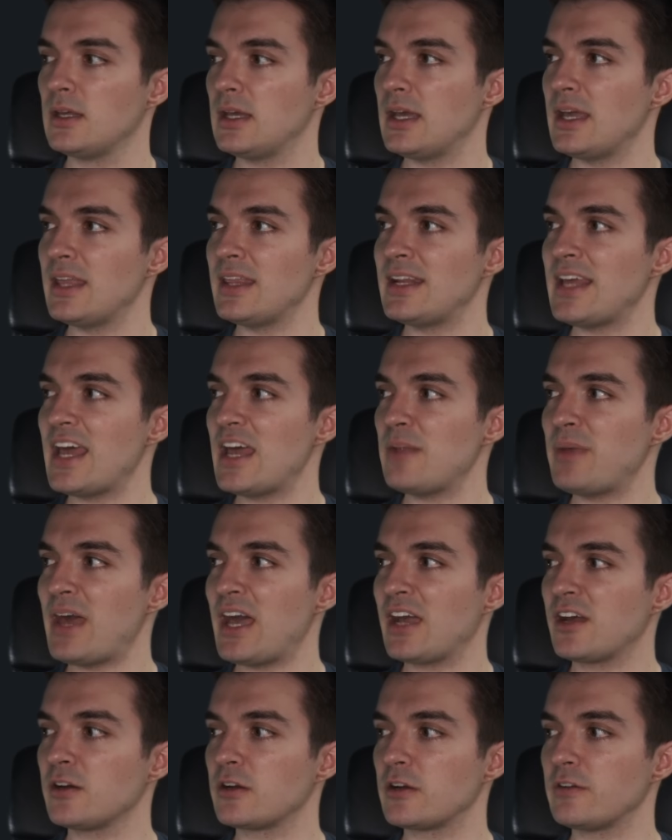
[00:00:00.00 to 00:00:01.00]
and then head
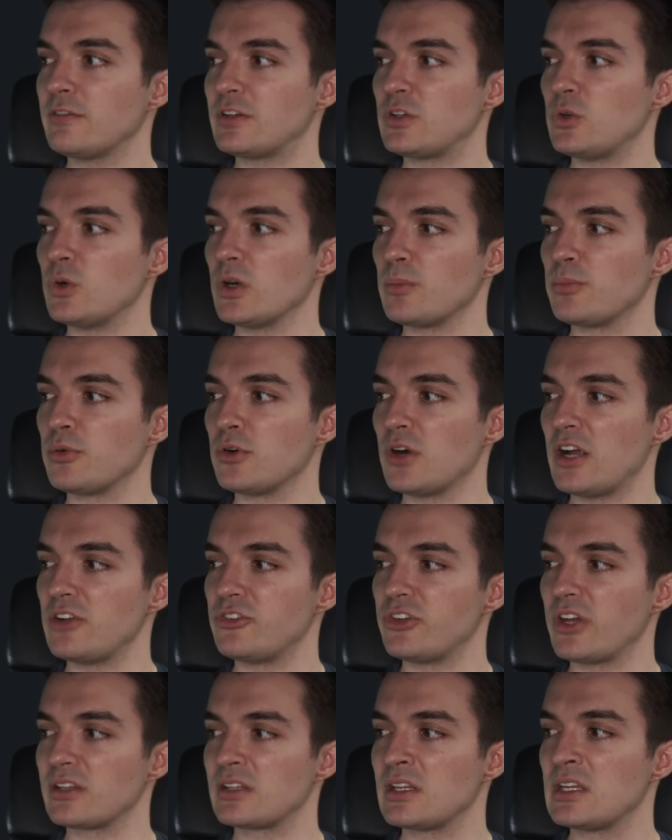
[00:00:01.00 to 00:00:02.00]
back on over to our
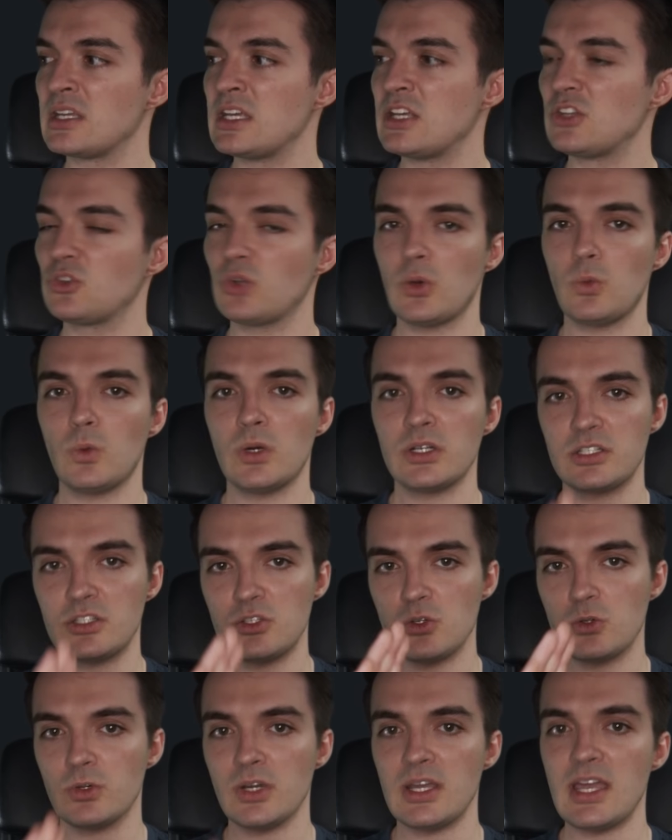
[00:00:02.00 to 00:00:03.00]
project. So I want
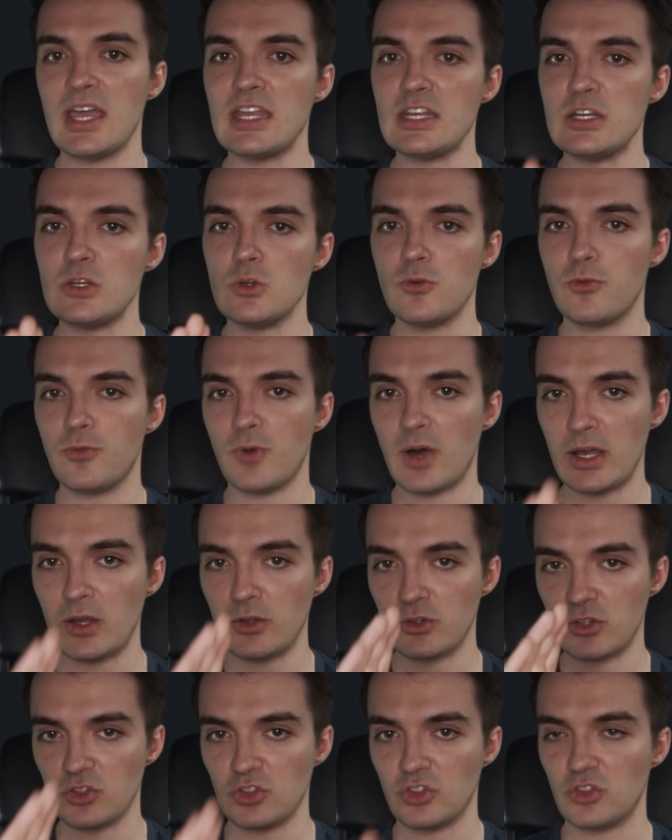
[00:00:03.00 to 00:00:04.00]
to create a new
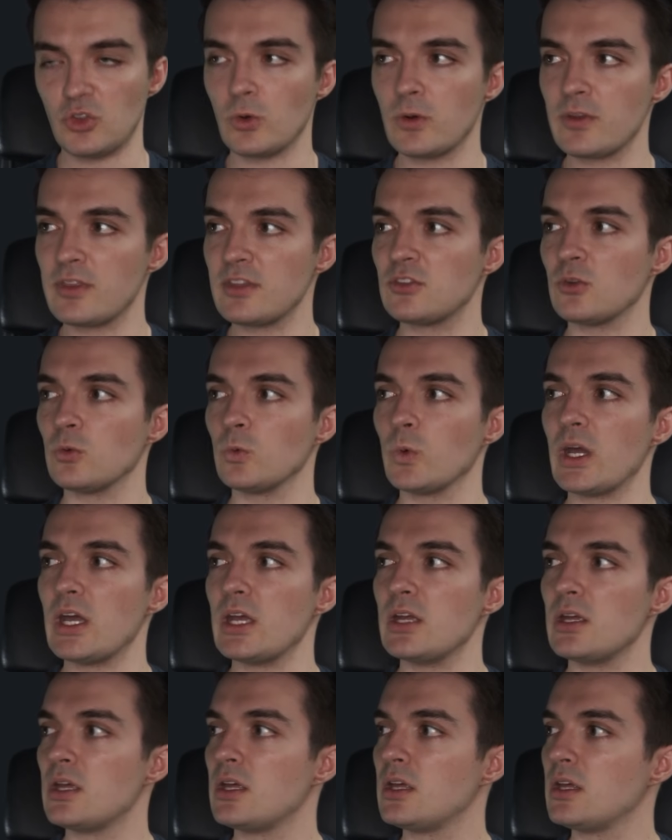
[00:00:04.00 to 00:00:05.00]
file to store this
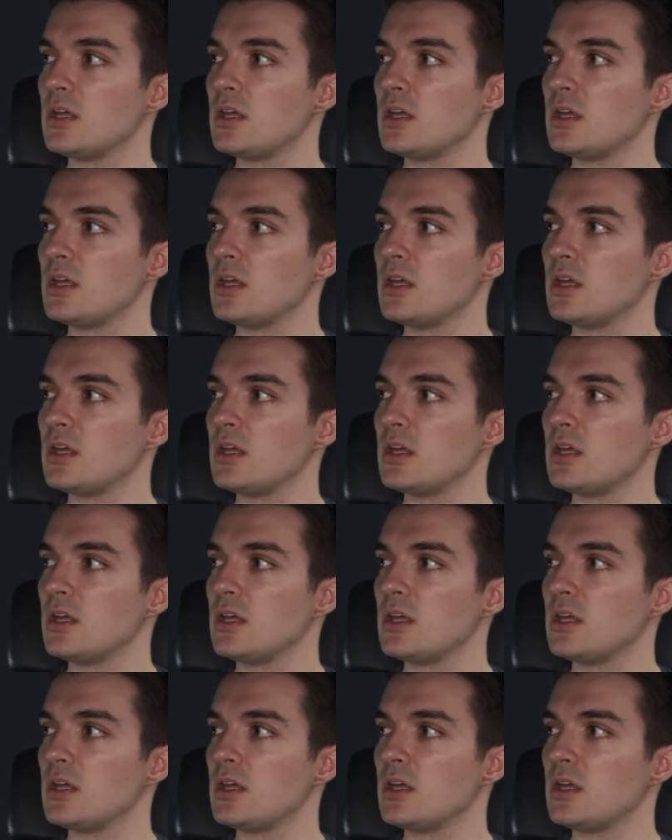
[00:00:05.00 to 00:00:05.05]
array.